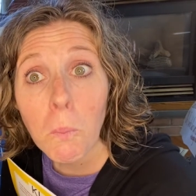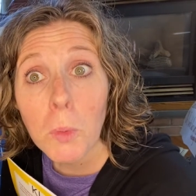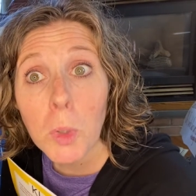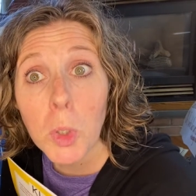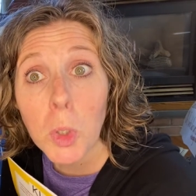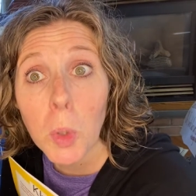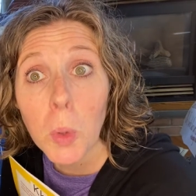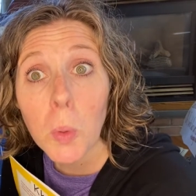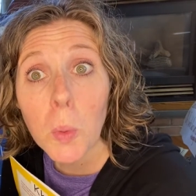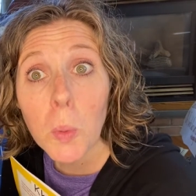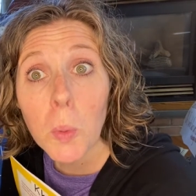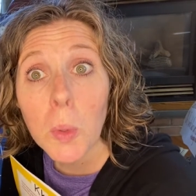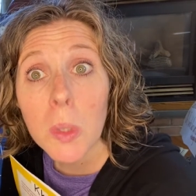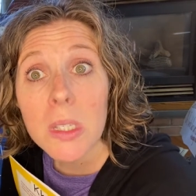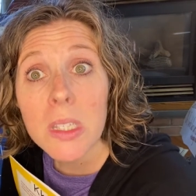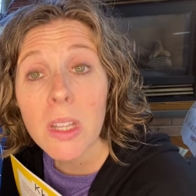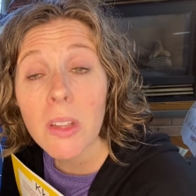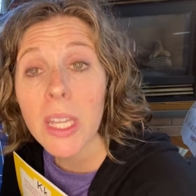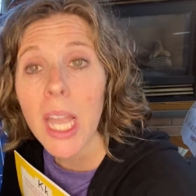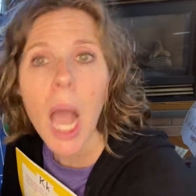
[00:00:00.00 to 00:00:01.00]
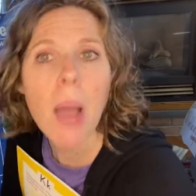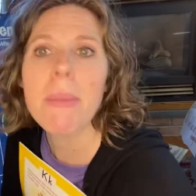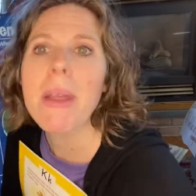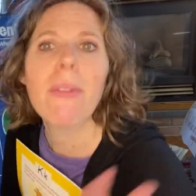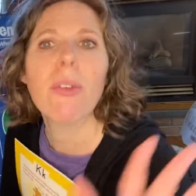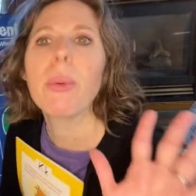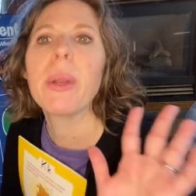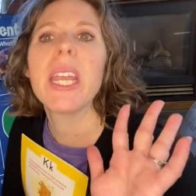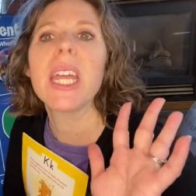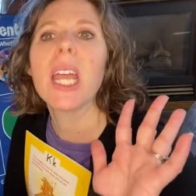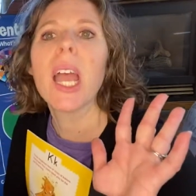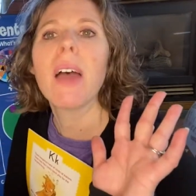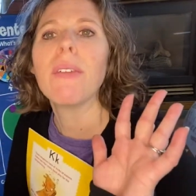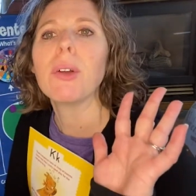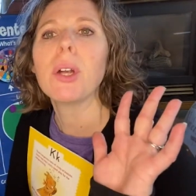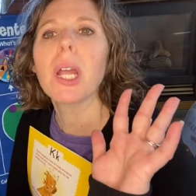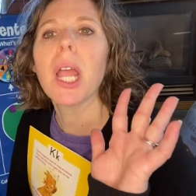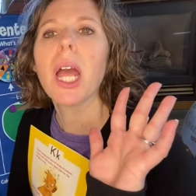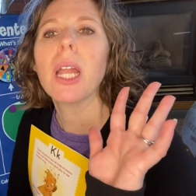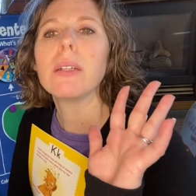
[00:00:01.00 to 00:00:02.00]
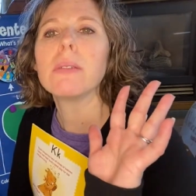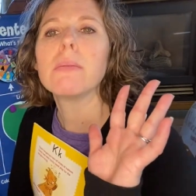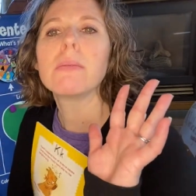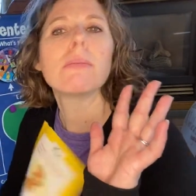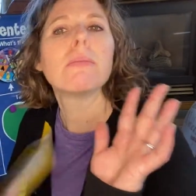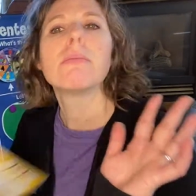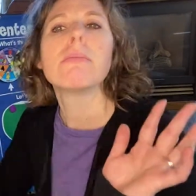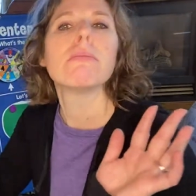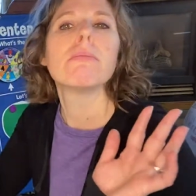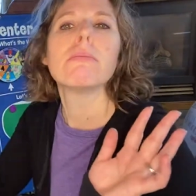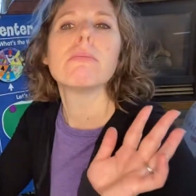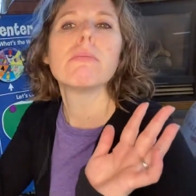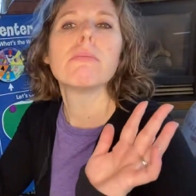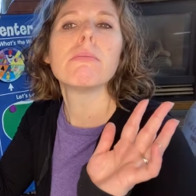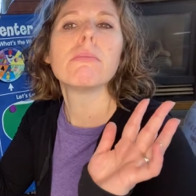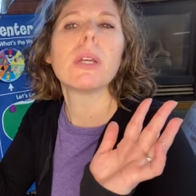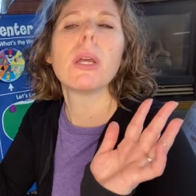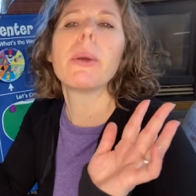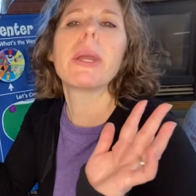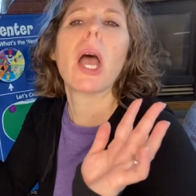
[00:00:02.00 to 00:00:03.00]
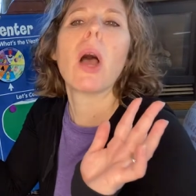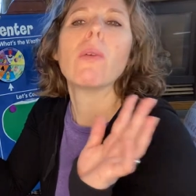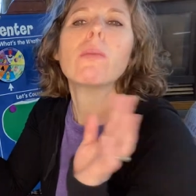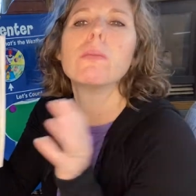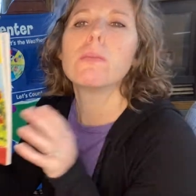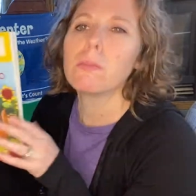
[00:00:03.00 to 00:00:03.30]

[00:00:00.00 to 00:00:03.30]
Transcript: Too silly. I'm never reading it ever again. Here we go.